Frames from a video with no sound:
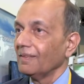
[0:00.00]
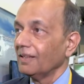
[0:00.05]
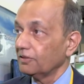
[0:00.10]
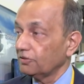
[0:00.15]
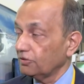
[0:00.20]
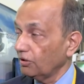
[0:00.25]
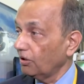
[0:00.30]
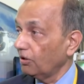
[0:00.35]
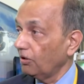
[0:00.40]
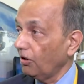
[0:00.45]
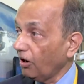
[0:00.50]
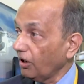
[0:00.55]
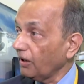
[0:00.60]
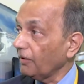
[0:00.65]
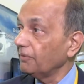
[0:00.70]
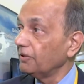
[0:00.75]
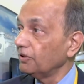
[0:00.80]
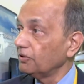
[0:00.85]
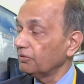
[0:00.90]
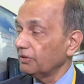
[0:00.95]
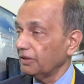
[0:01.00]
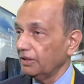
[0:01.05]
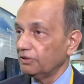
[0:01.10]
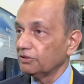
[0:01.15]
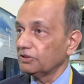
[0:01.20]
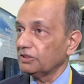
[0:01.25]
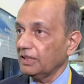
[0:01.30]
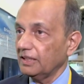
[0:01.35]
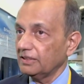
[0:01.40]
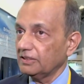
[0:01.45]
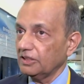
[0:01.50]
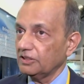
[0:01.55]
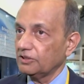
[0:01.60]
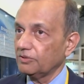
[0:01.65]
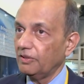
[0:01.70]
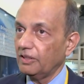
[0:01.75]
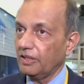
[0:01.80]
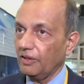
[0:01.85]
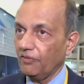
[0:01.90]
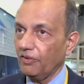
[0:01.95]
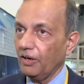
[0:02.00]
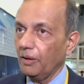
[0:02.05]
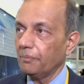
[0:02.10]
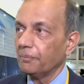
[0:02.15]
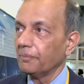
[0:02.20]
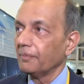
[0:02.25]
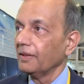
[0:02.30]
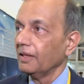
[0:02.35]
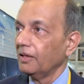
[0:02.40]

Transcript: So a lot of new use cases will develop,